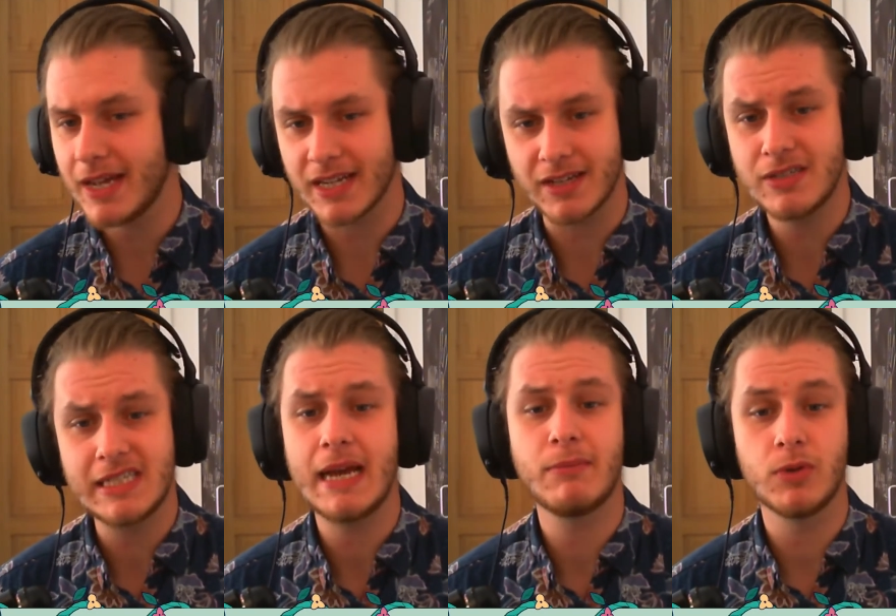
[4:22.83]
A good
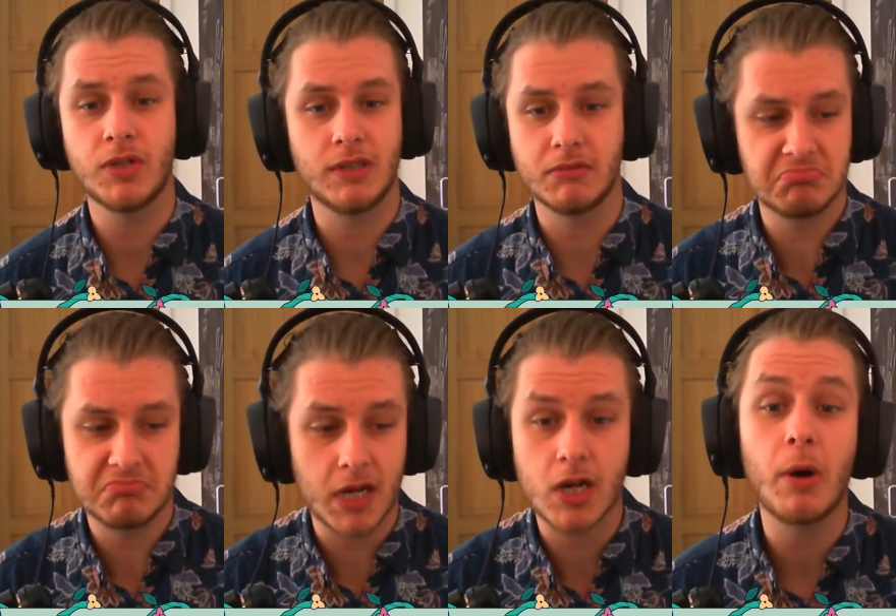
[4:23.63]
DM will
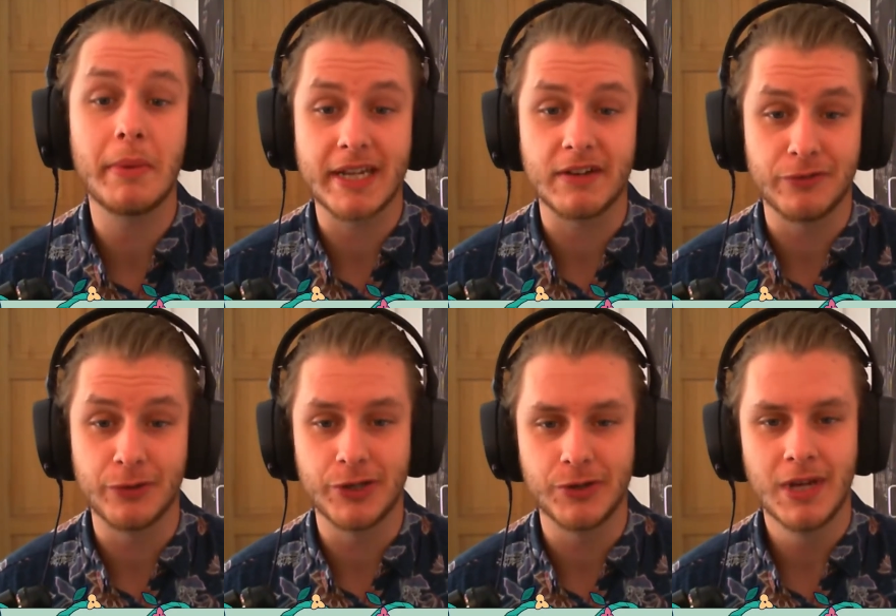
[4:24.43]
accommodate
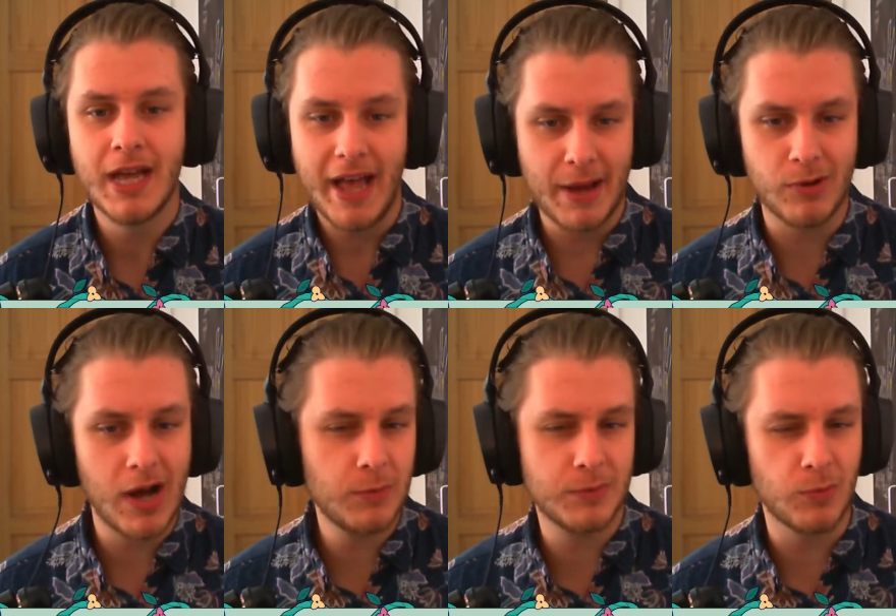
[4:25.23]
for you and will
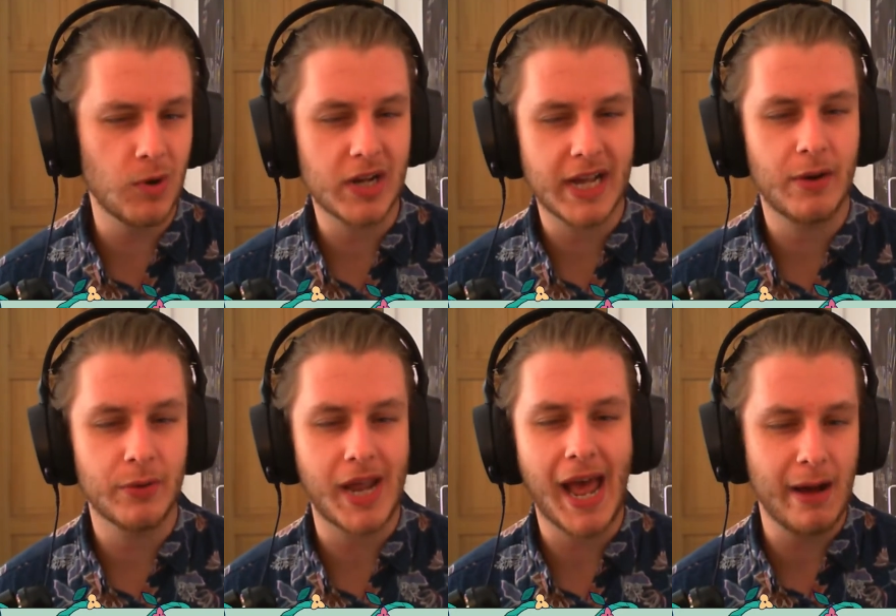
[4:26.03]
help you work
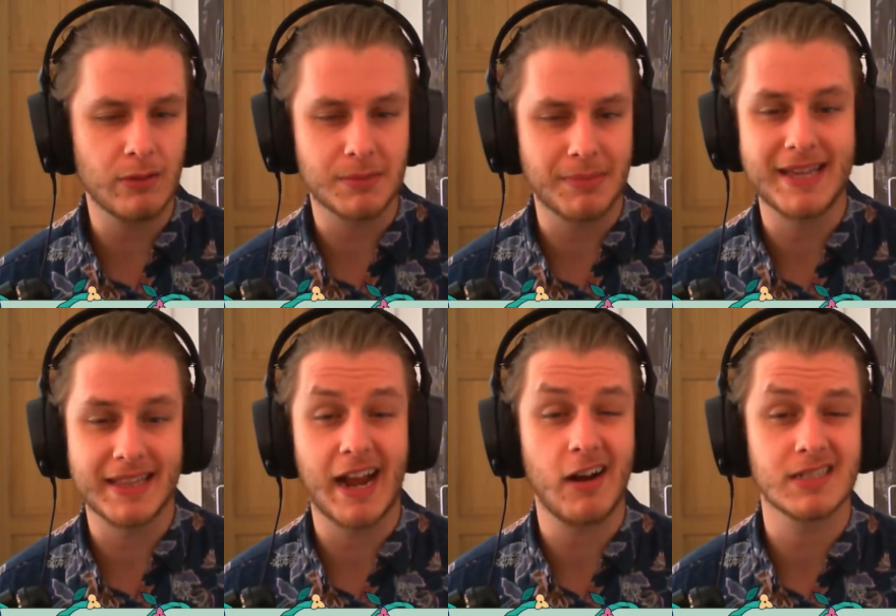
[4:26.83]
out how to play
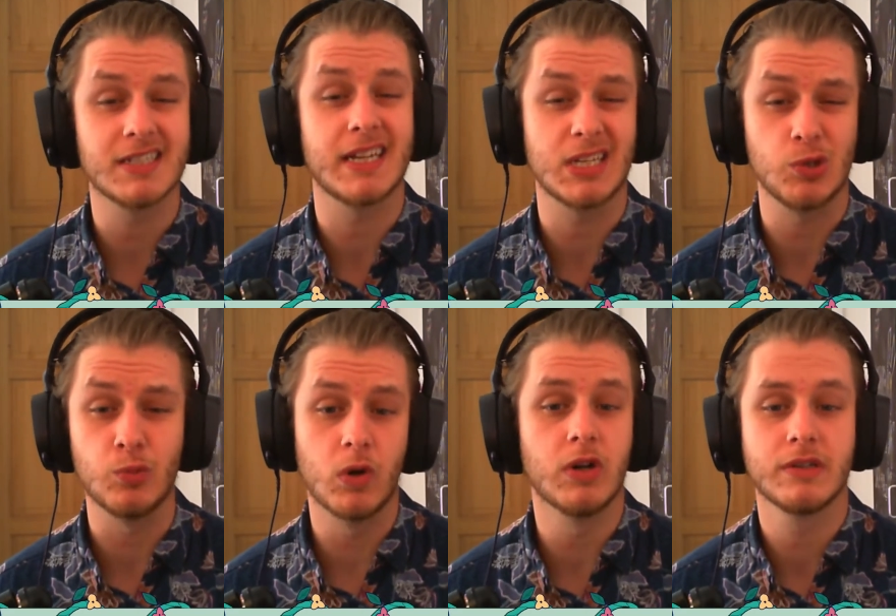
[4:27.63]
the character that you
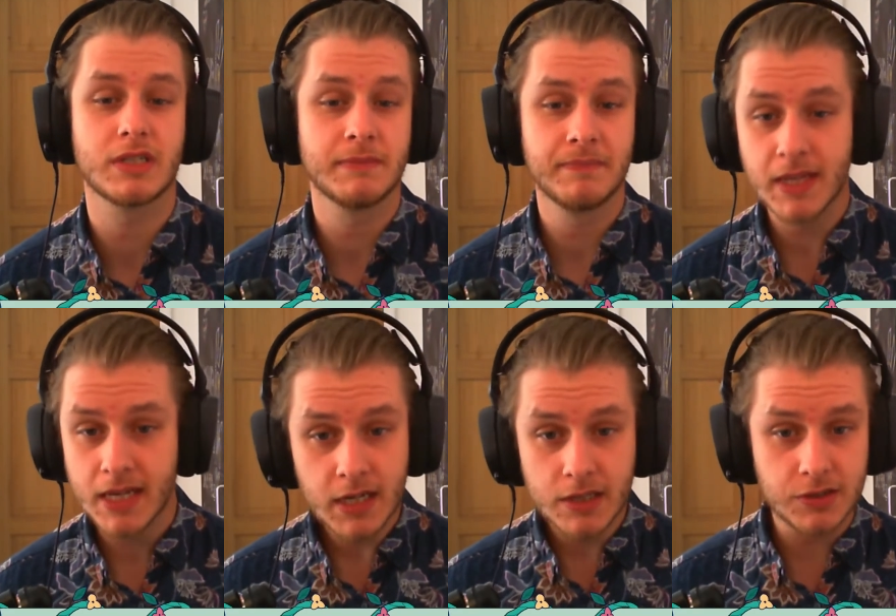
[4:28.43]
want.
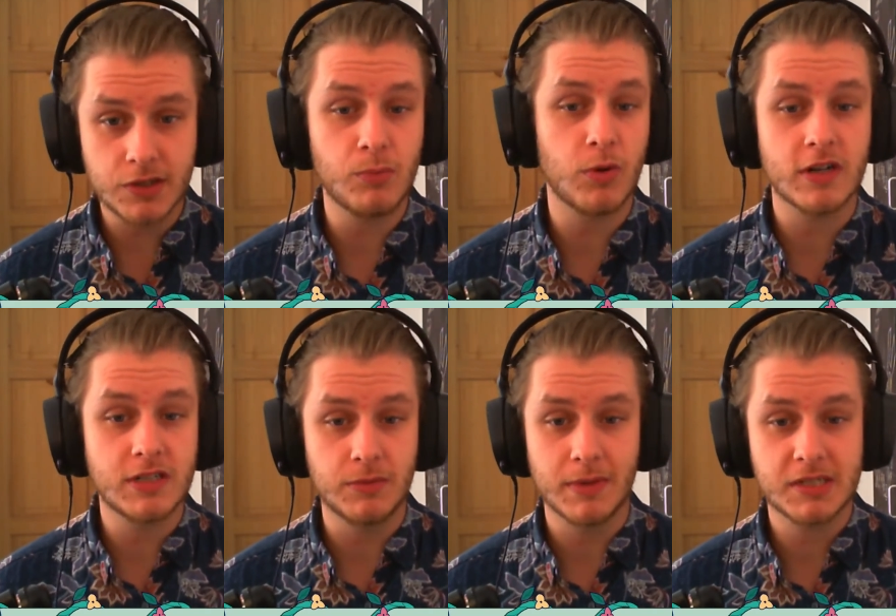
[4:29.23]
So don't worry
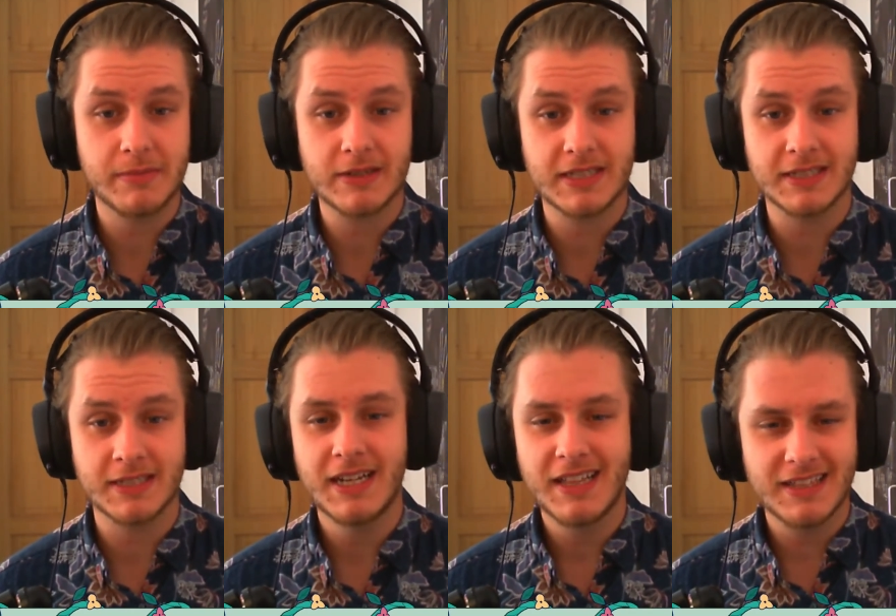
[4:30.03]
too much about it.
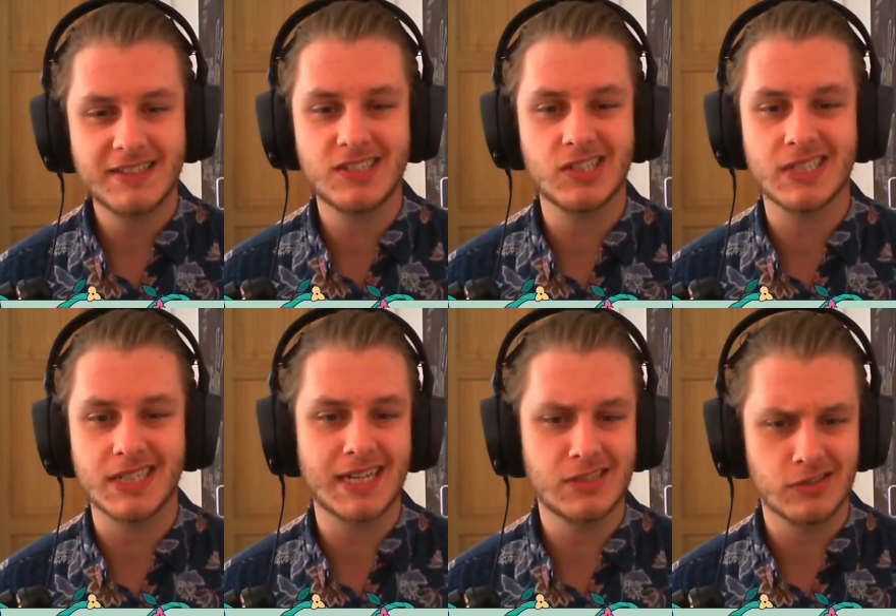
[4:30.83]
This is just
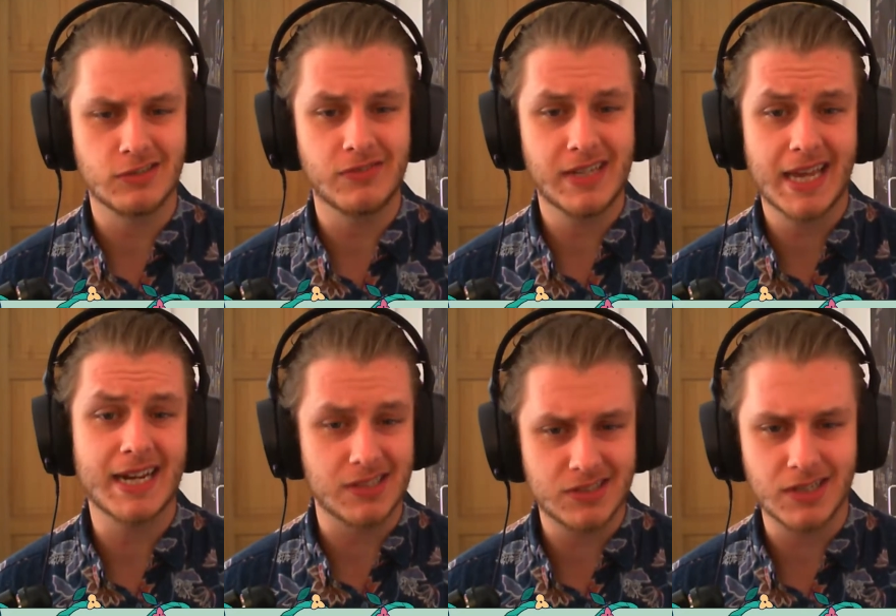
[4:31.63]
an idea of
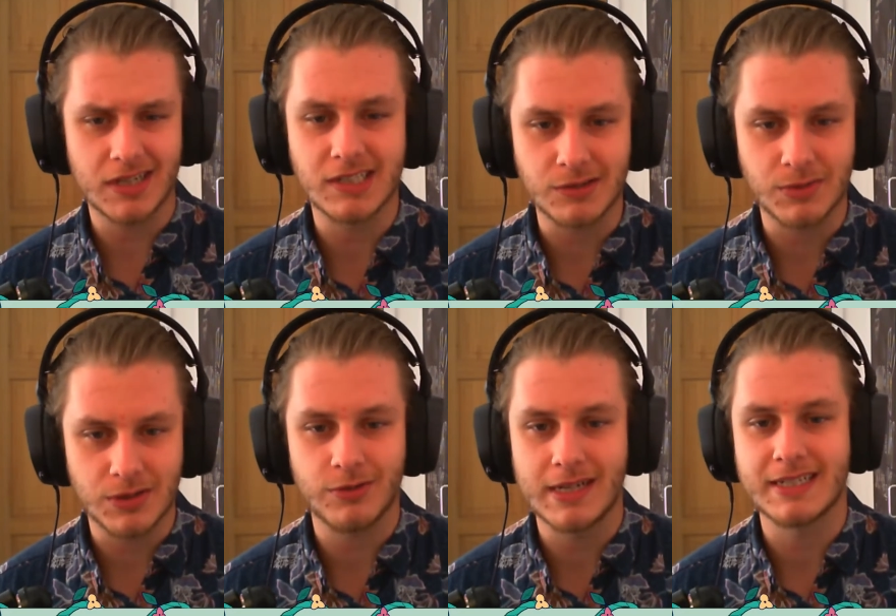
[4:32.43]
getting started
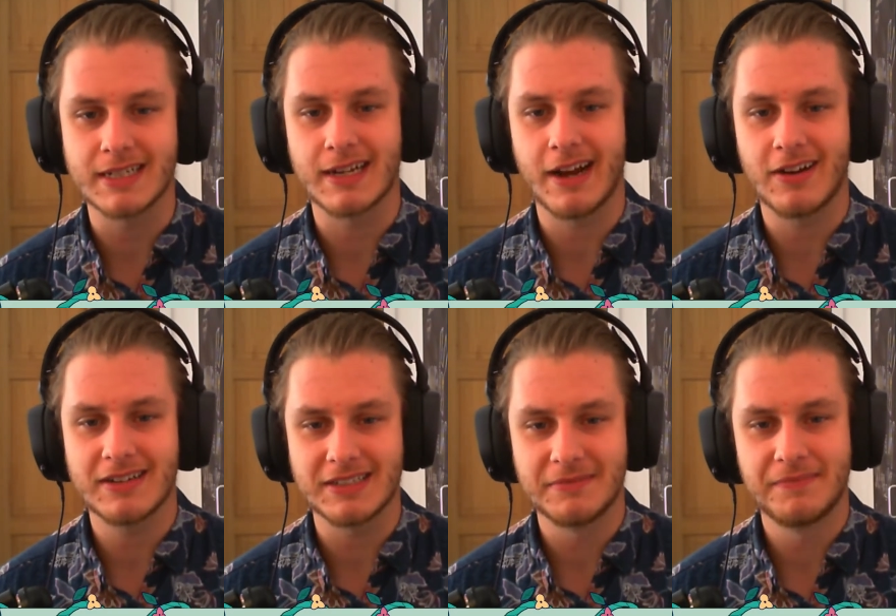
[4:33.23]
with creating a
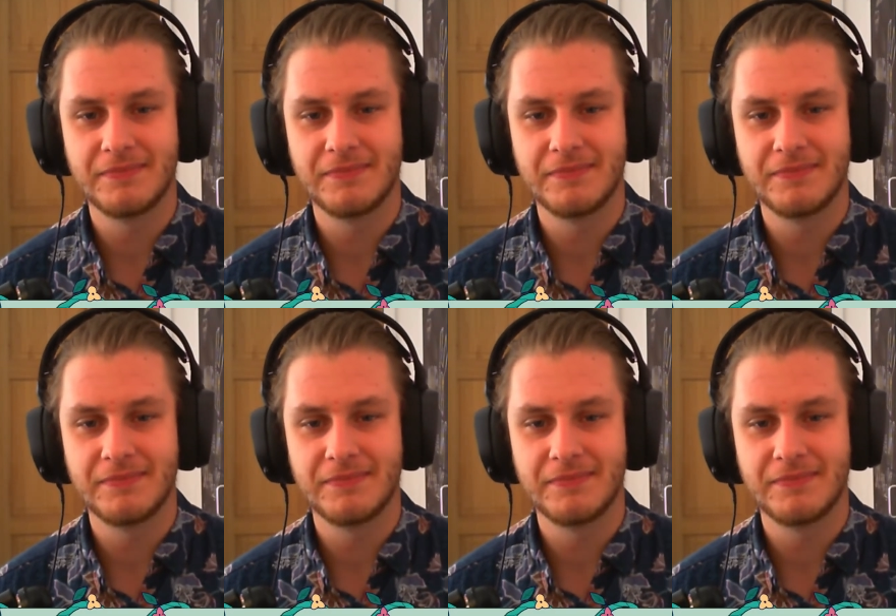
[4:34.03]
character.